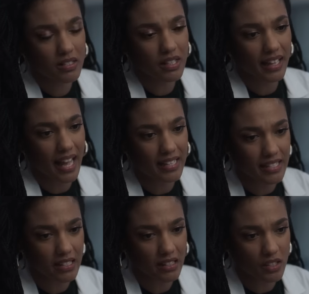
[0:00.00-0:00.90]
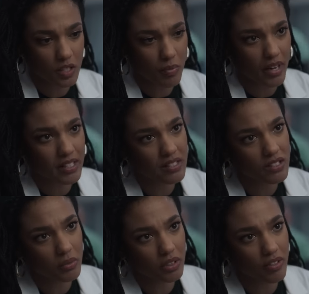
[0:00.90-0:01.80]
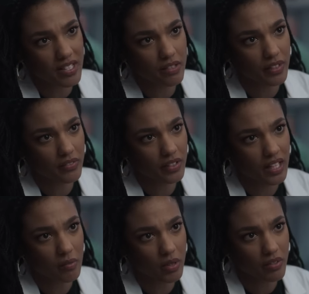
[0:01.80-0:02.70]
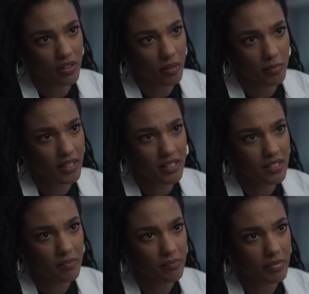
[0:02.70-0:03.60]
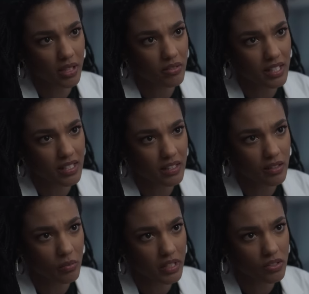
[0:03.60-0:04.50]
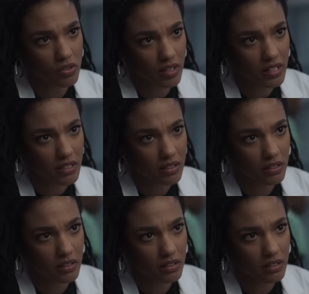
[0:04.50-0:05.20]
The cancer has spread too aggressively for chemotherapy. It's beyond anything that we can treat.